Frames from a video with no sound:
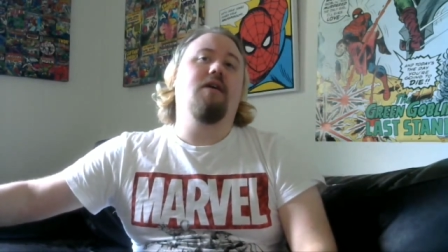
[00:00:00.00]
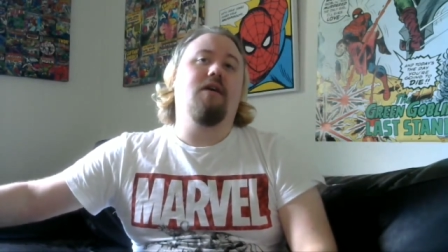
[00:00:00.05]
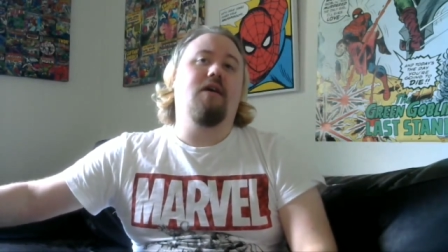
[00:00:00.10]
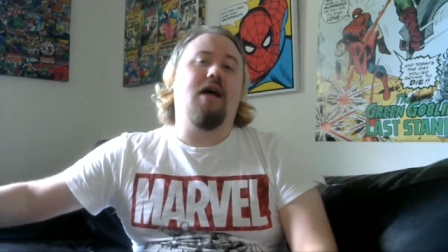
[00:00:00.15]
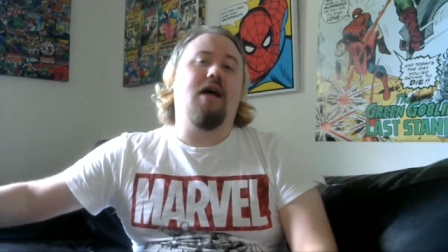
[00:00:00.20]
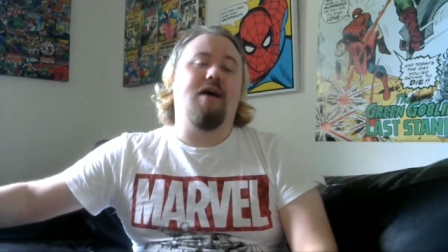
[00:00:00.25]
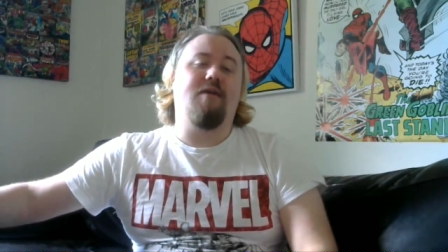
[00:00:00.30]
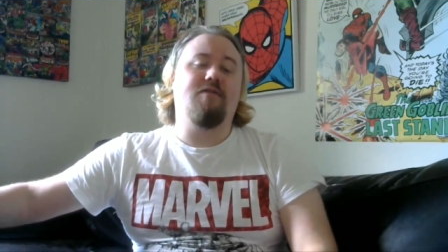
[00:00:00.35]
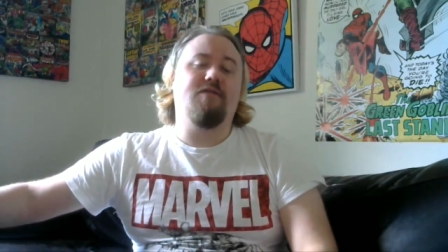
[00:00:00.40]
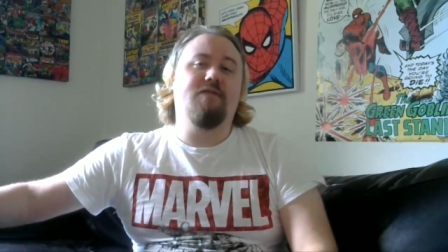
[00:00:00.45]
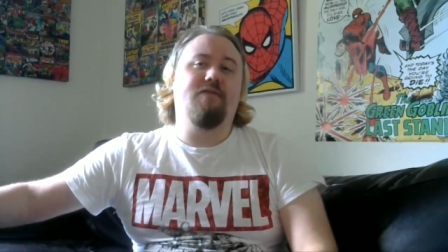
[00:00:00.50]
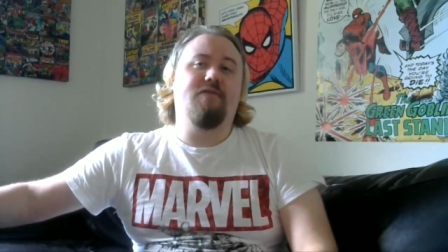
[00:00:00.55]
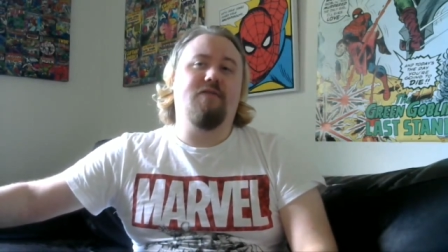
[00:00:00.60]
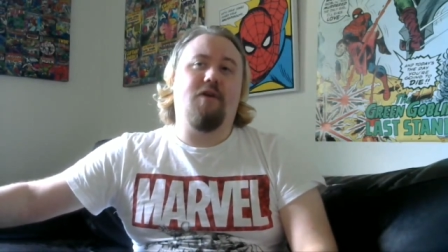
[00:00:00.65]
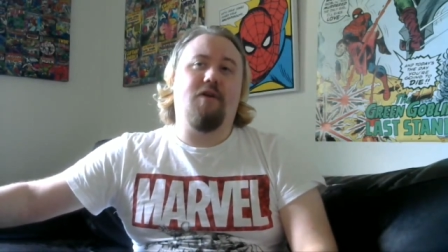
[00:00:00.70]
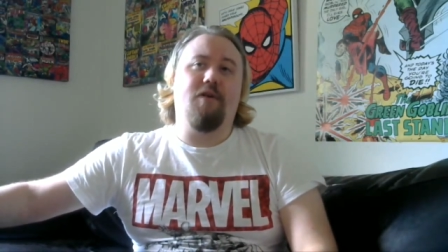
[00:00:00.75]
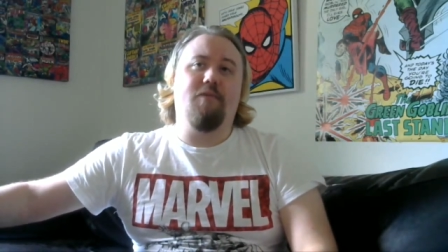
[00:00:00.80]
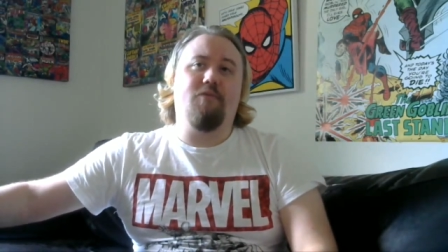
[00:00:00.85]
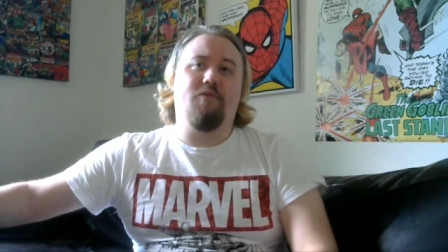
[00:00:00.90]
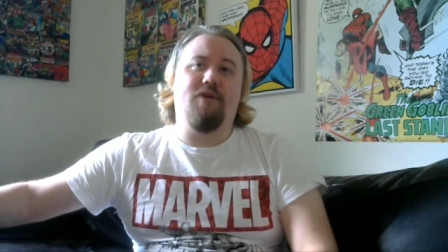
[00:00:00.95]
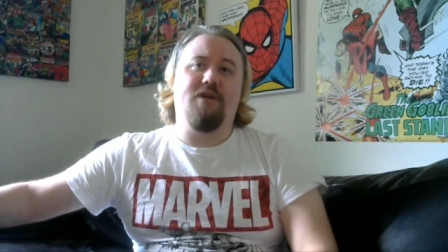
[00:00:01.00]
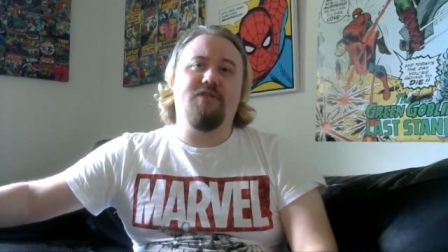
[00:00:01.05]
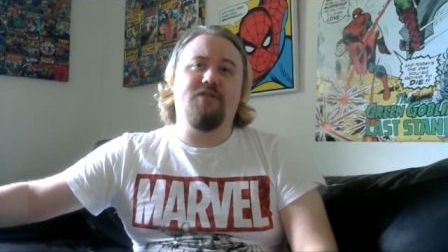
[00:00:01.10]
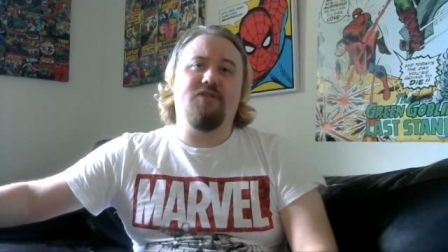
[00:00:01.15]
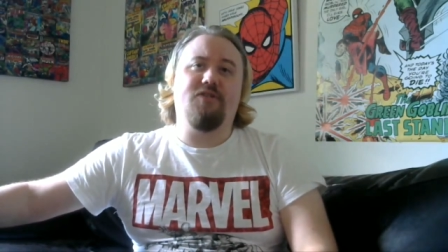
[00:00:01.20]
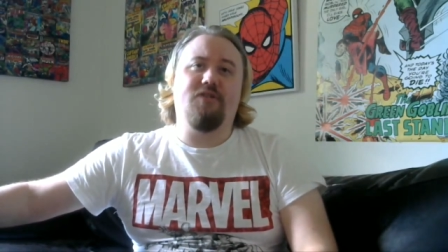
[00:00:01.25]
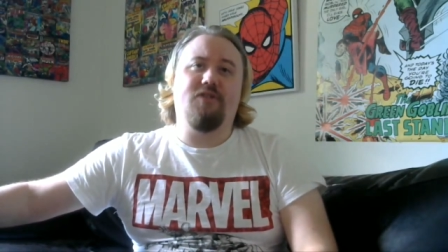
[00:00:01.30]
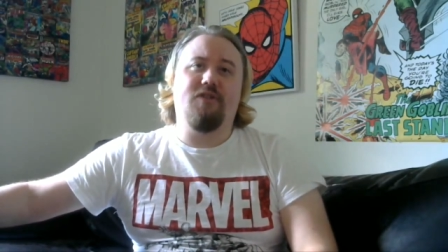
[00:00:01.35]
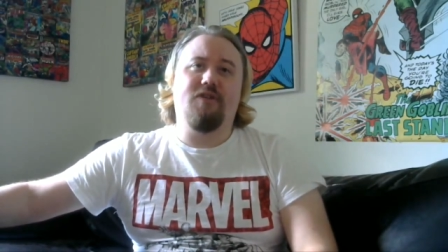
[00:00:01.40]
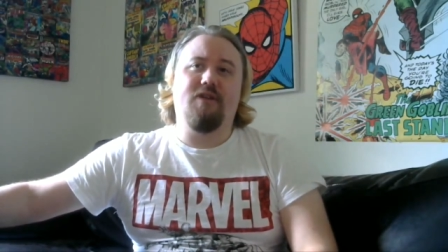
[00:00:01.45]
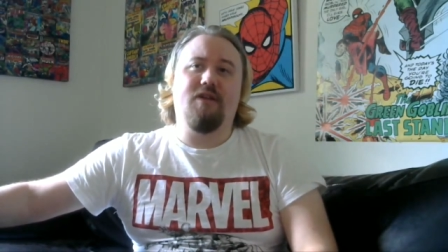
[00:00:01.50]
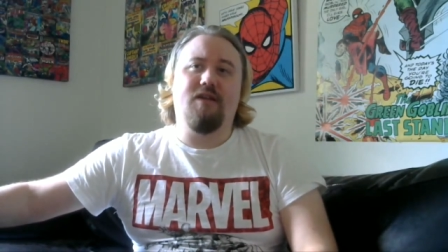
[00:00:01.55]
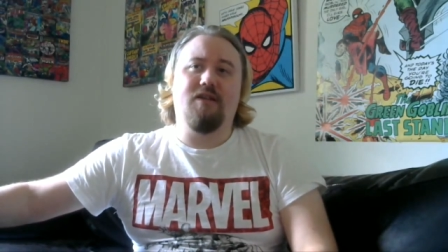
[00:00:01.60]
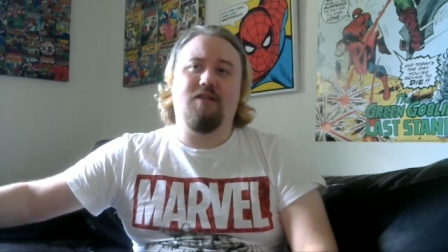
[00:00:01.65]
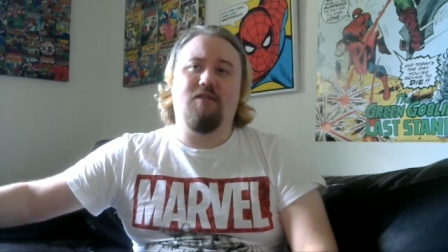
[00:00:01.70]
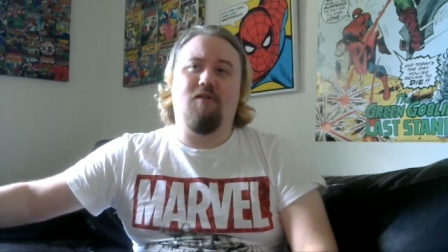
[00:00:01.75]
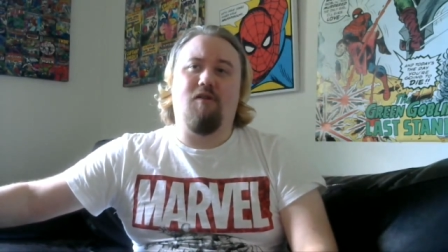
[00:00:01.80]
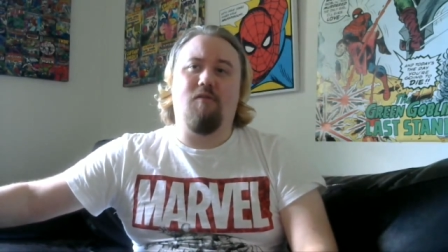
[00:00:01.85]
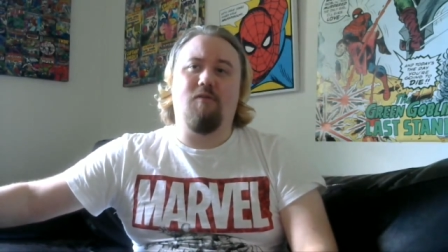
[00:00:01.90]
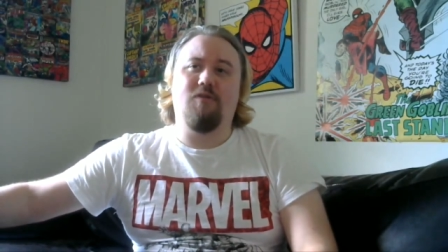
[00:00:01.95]
wasn't very impressed,
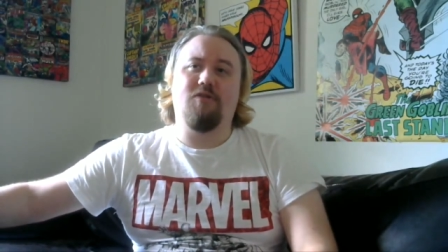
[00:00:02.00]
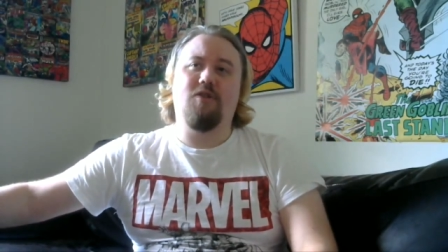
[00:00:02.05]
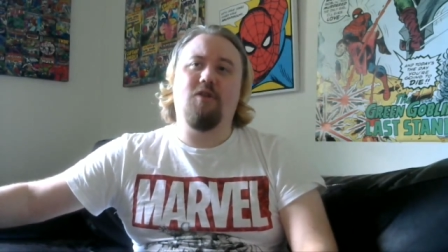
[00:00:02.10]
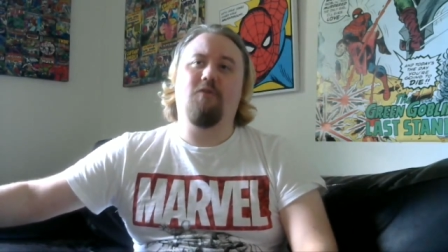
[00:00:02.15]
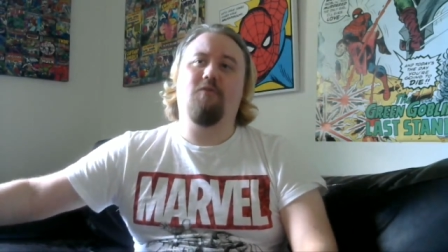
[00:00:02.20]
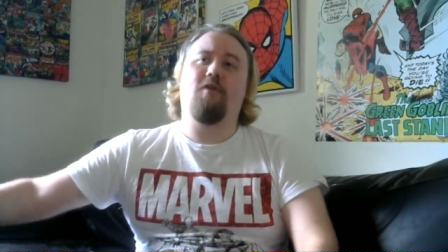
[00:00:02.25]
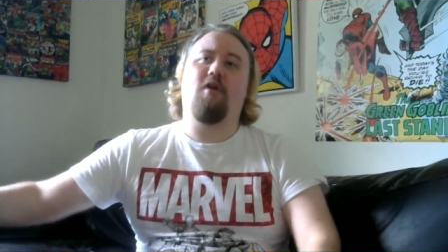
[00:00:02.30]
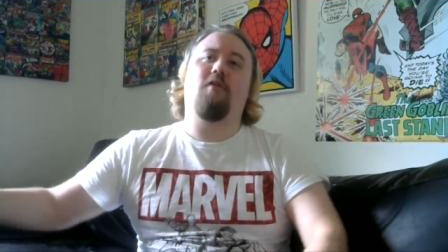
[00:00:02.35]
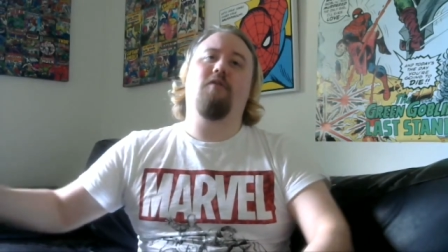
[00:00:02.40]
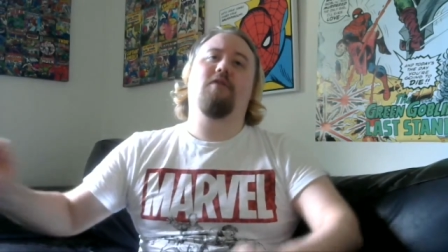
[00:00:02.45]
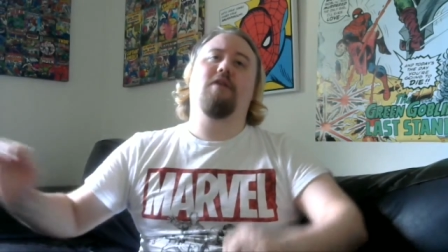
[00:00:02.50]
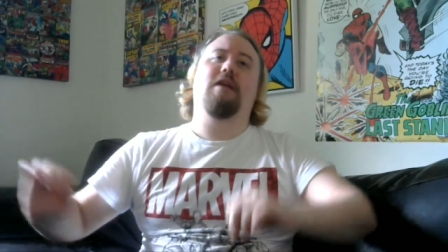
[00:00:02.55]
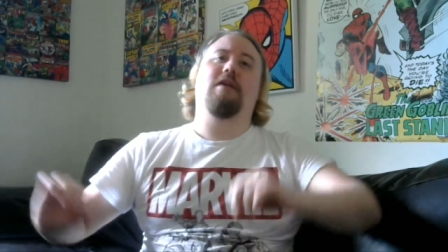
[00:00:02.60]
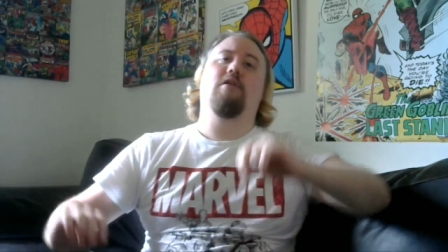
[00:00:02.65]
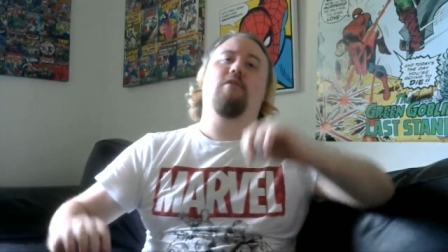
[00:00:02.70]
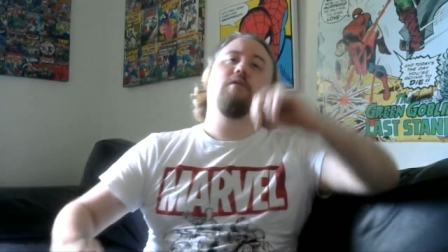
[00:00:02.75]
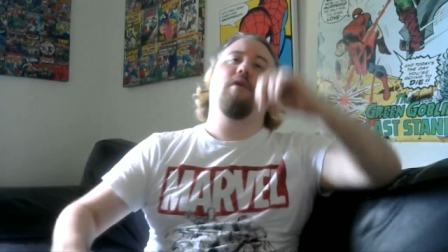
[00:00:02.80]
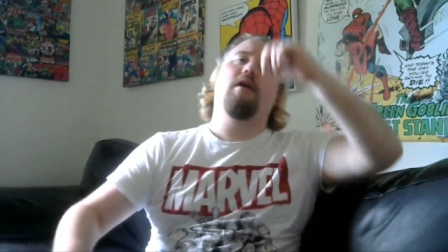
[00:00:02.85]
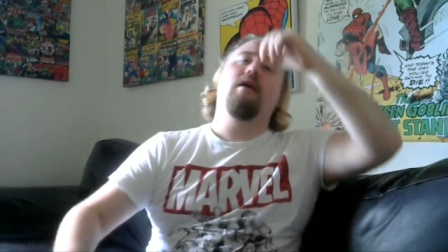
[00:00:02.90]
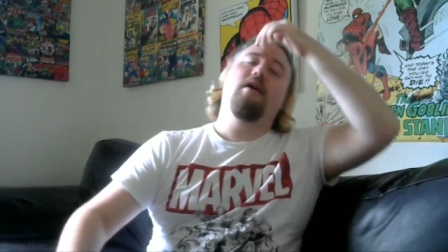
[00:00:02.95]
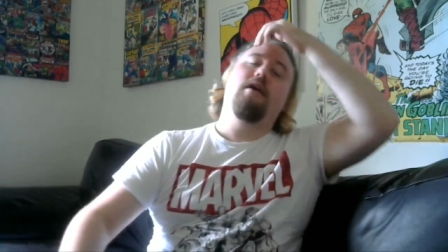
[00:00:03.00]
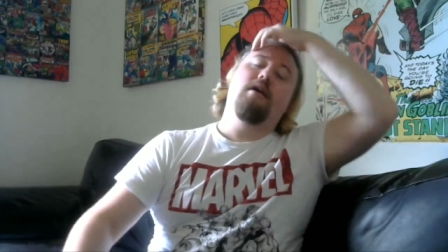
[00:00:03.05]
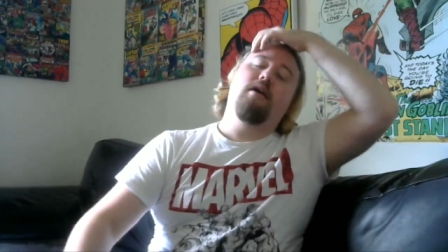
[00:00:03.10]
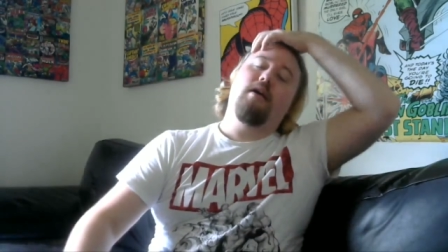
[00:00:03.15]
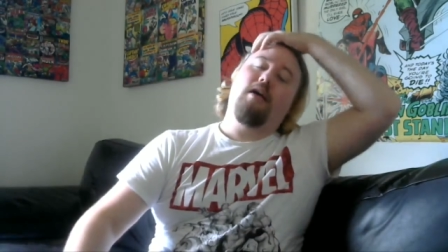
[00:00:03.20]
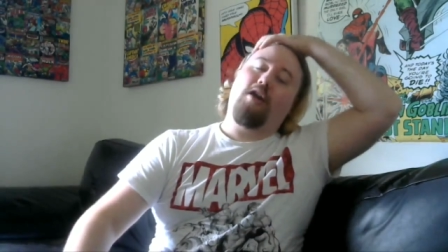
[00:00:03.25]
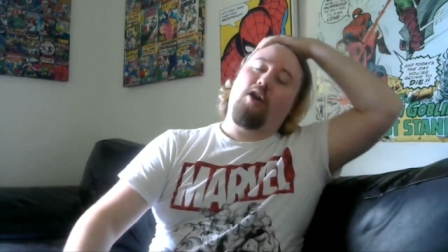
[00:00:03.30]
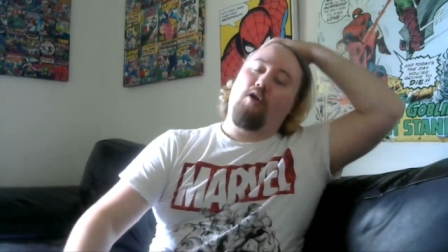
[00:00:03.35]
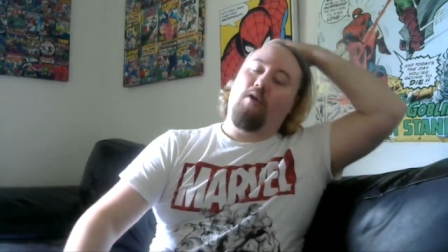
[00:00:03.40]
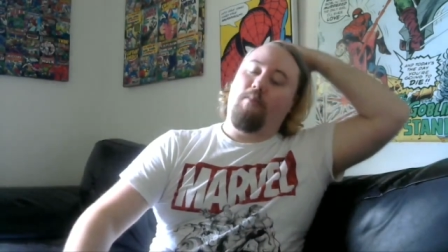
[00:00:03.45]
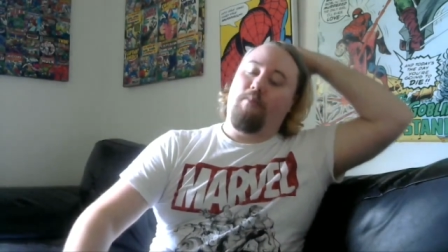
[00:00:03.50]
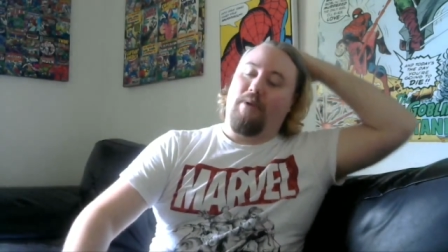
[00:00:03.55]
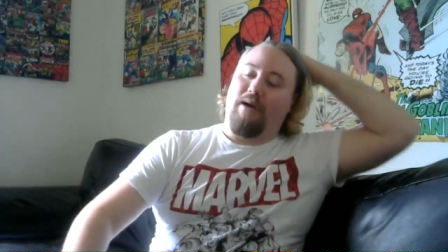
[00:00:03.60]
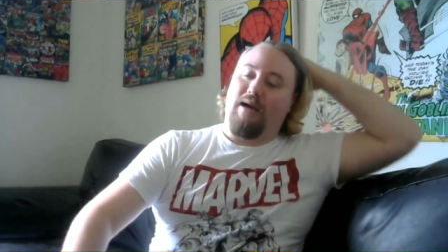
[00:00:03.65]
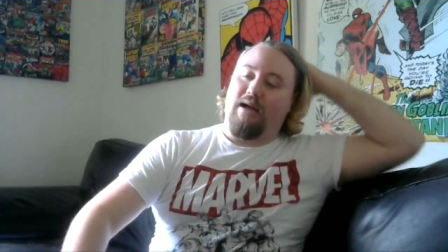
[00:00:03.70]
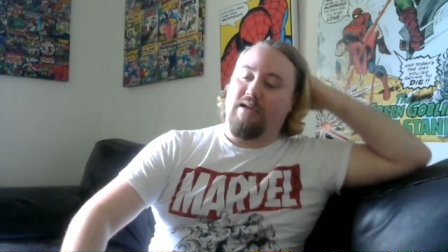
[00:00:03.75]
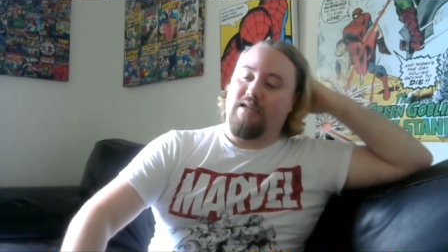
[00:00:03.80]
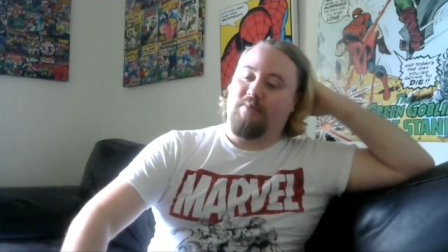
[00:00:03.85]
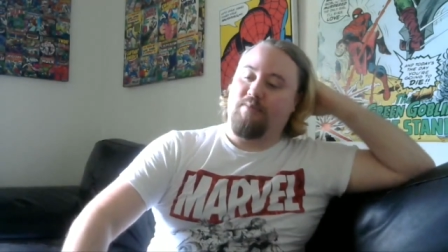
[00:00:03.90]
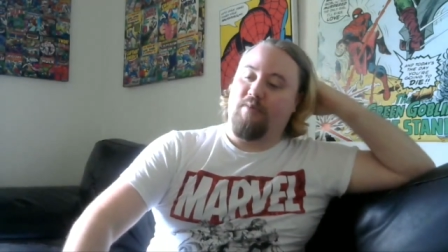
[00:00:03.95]
so I was not very on Kakegurui. I know I'm
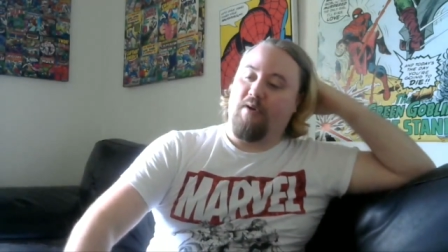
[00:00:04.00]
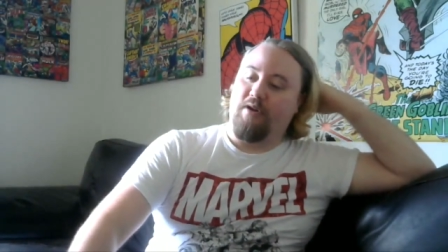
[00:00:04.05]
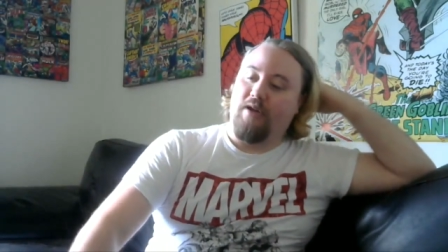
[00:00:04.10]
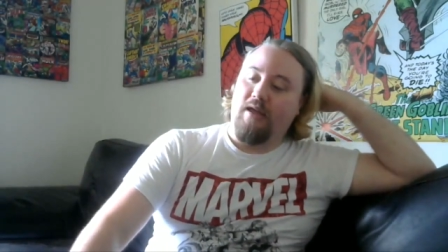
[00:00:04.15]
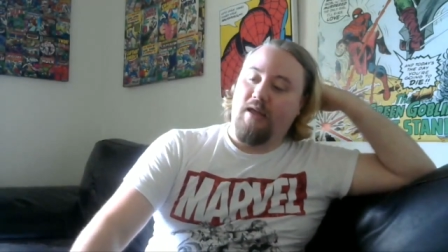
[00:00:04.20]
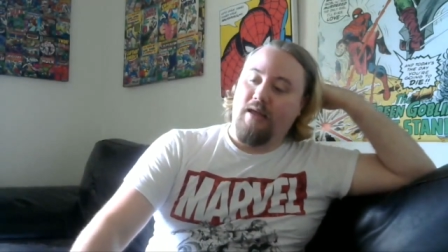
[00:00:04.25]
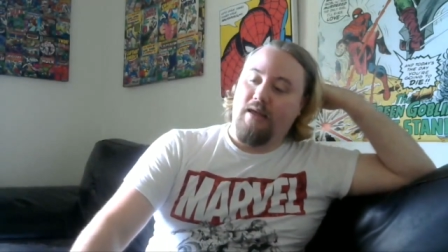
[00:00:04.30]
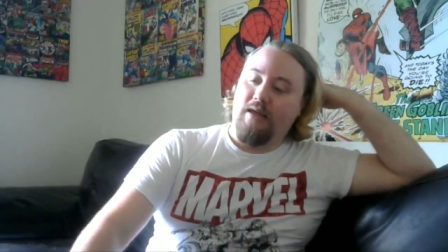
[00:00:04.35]
biased, but